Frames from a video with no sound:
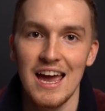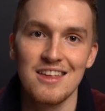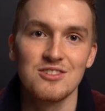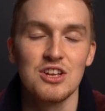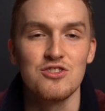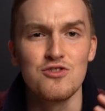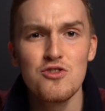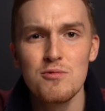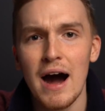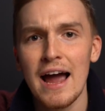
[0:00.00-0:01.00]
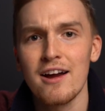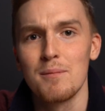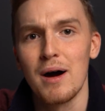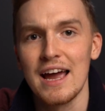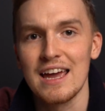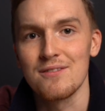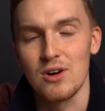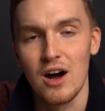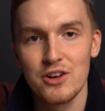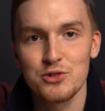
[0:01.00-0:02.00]
and there's a new buyer buying it
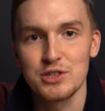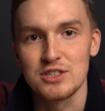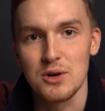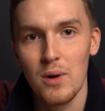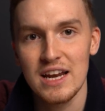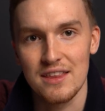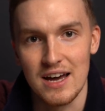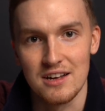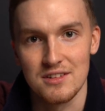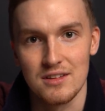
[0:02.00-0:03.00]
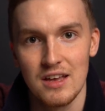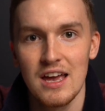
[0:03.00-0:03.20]
for $120,000.